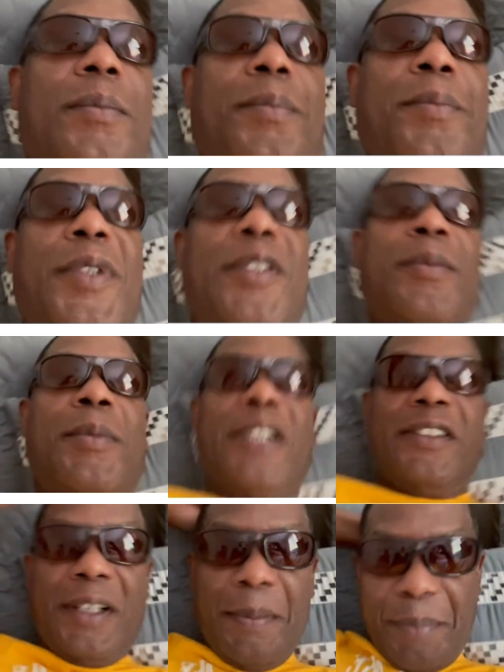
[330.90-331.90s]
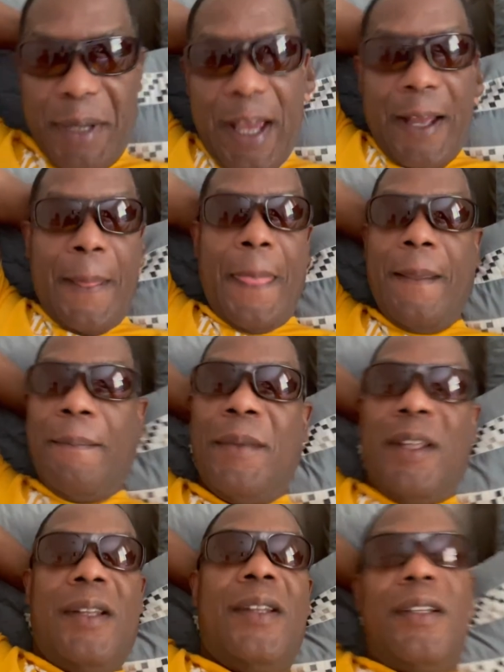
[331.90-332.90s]
Peace and blessing. I'm back.
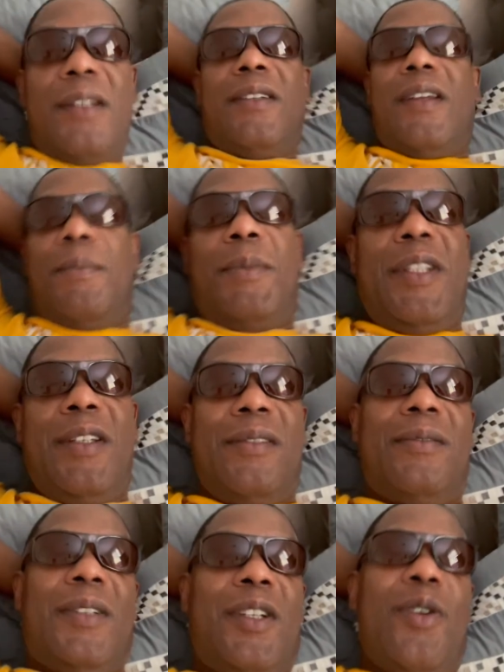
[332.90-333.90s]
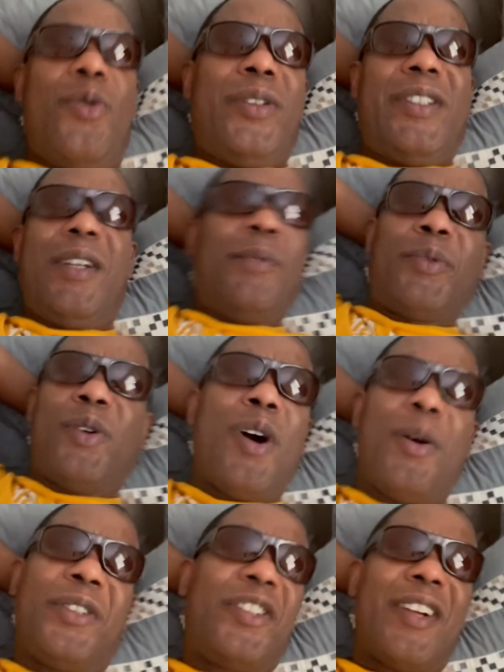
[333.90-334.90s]
I mean, COINTELPRO
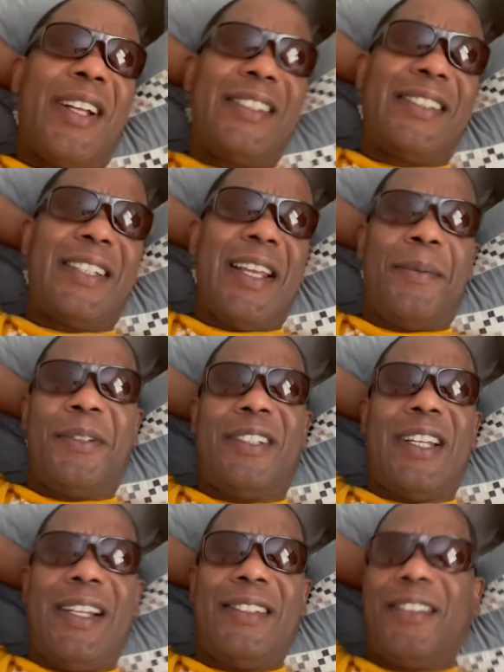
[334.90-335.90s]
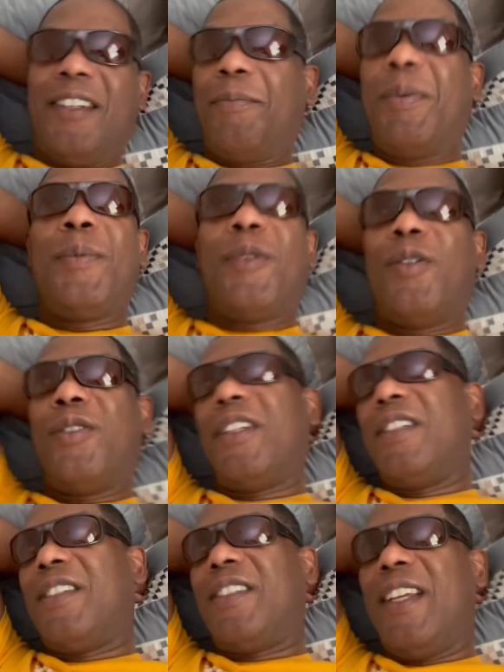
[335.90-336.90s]
always trying to sabotage stuff. People don't
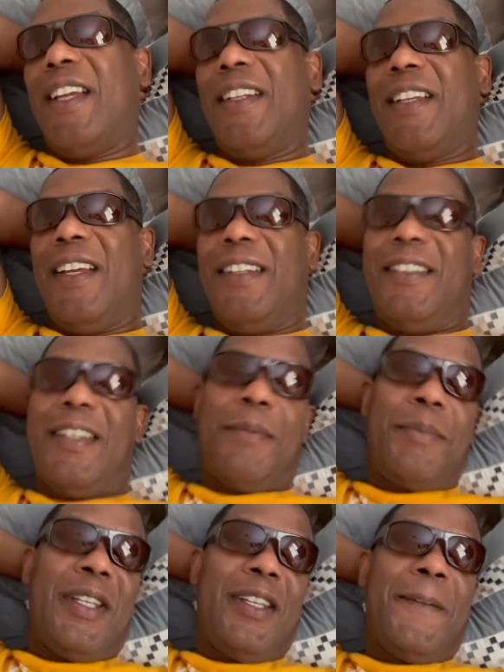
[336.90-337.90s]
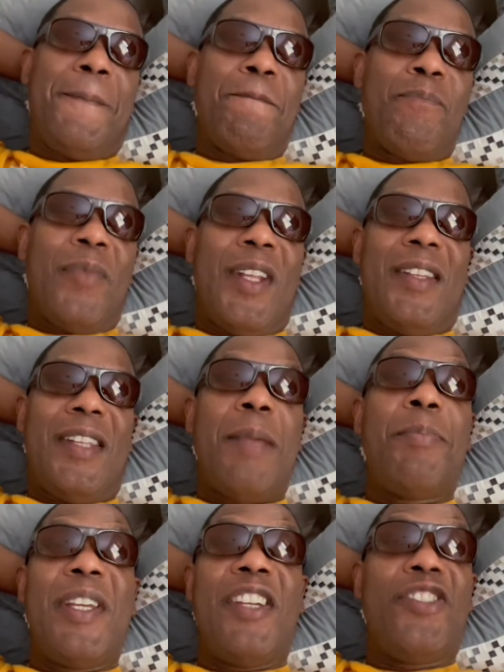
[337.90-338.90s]
understand that. I mean, they
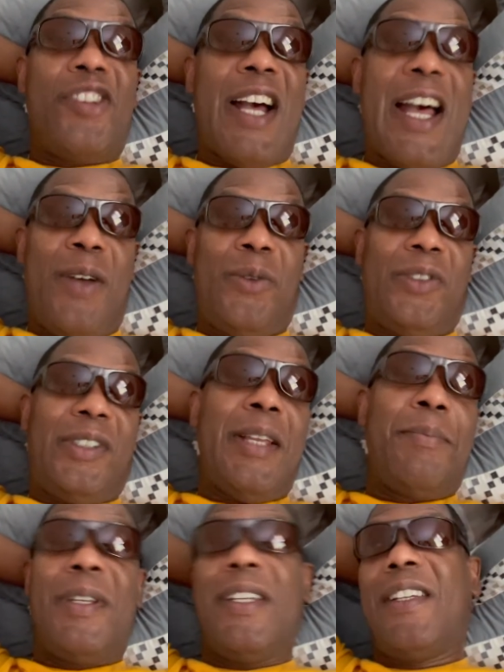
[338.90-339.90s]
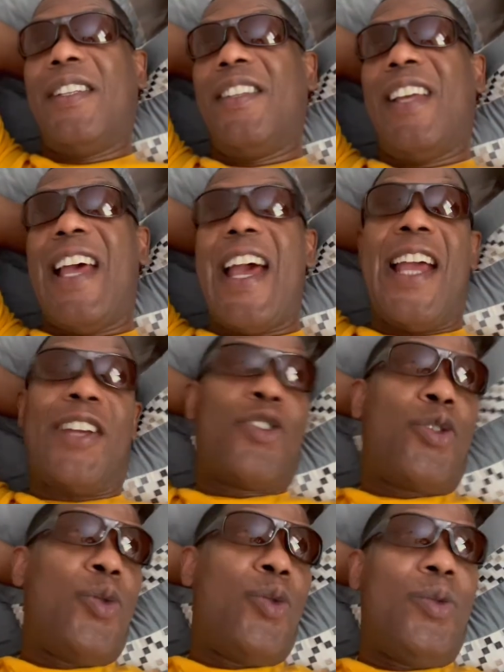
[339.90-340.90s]
be in your house. They be in the
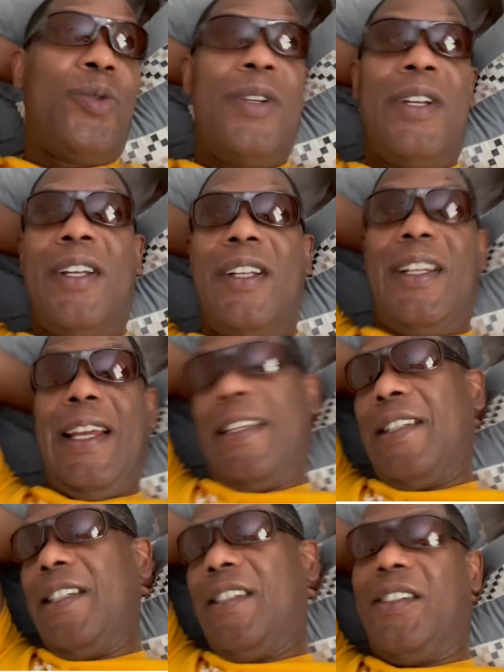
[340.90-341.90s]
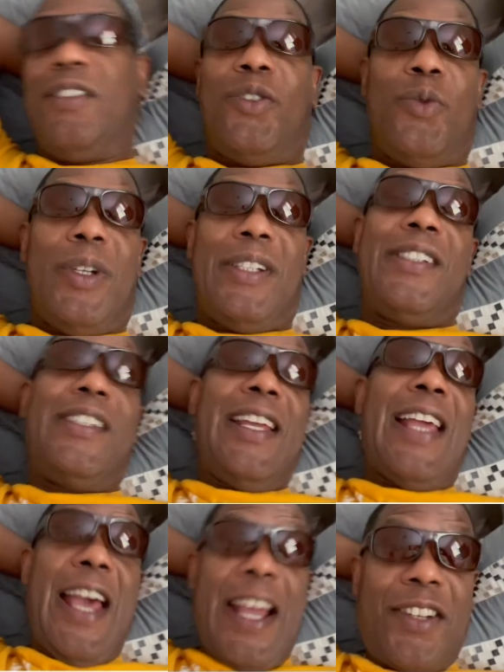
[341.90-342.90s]
actual, like in this situation,
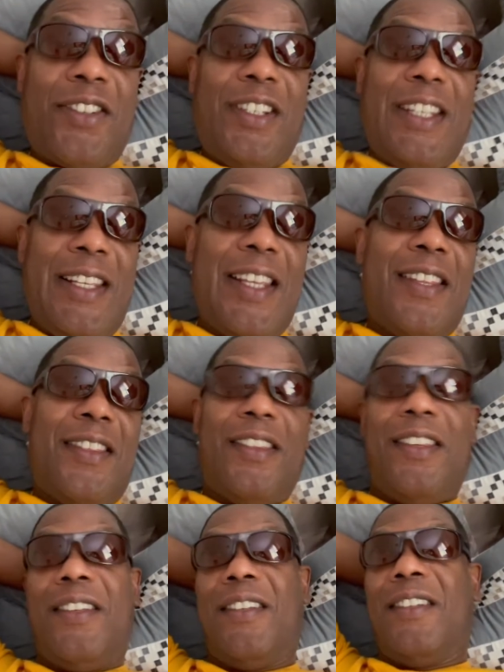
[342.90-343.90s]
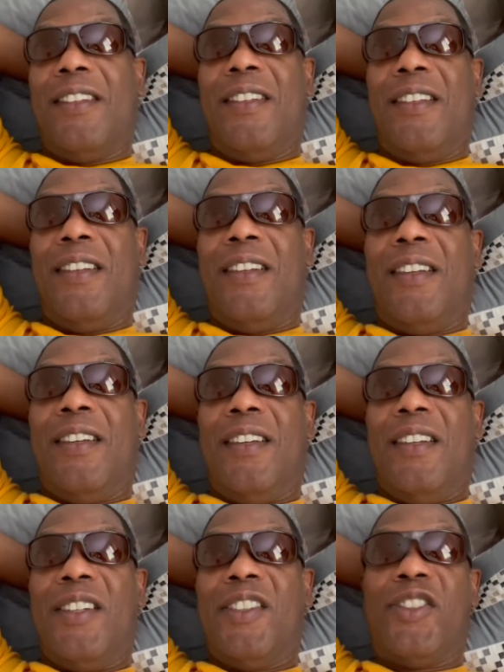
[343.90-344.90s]
they actually in the
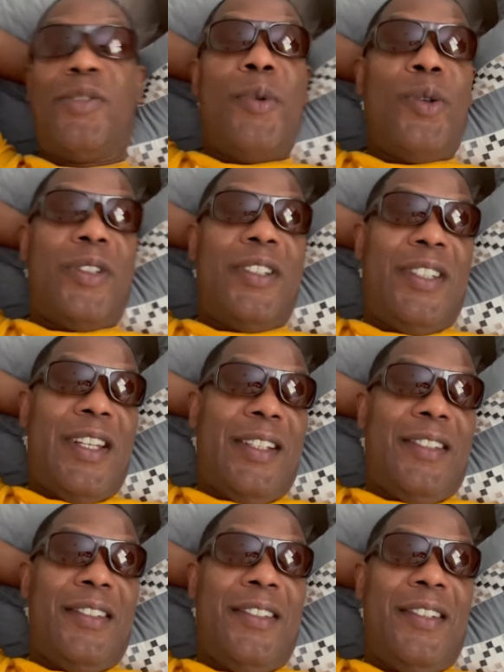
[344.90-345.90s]
smoke detector.